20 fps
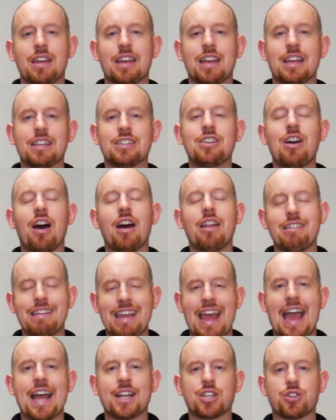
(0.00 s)
is not
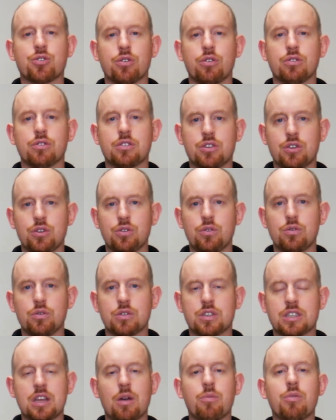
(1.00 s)
natural to
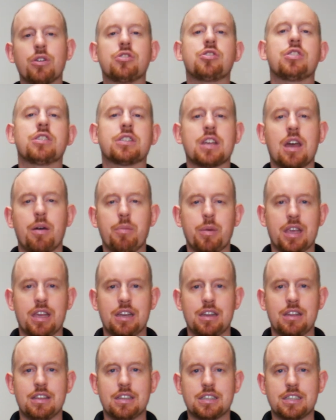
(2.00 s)
someone just coming
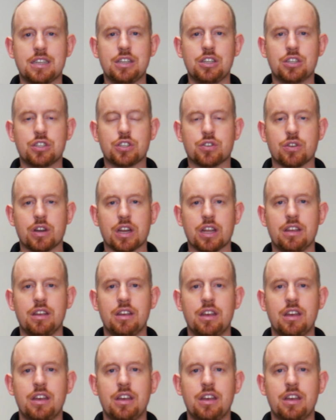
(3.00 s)
into this industry.